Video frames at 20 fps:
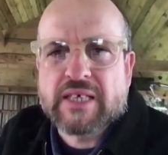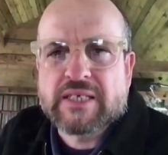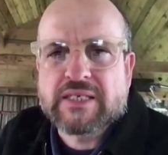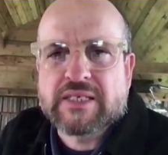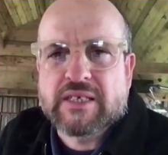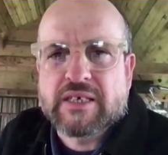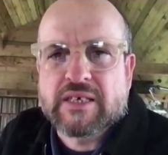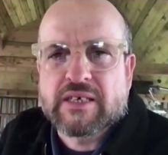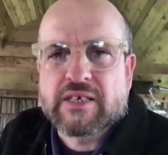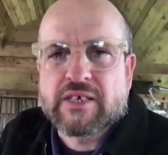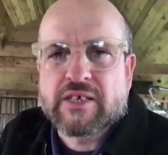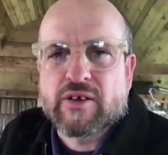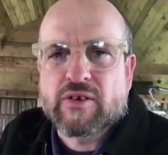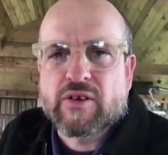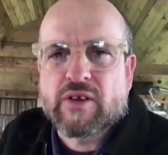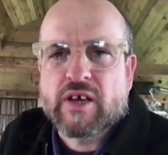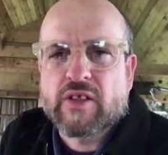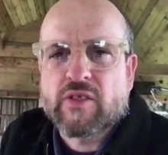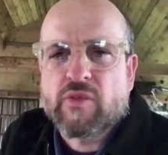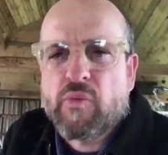listener,
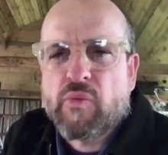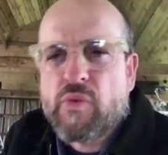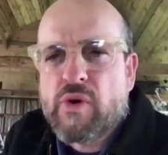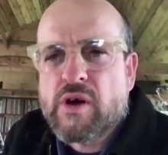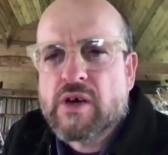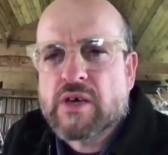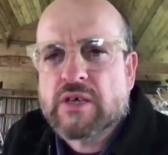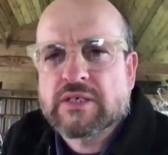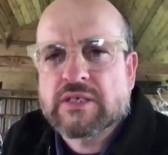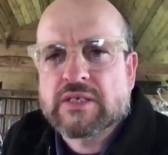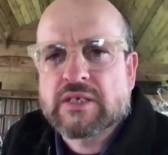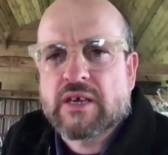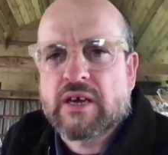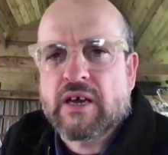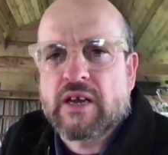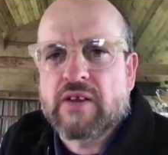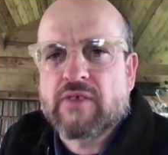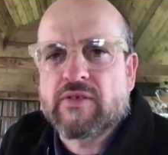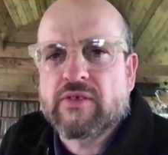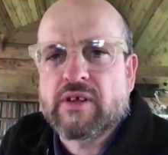like worst
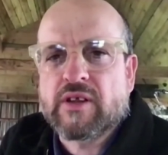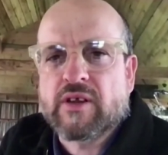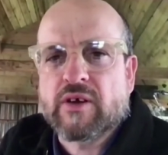kind of,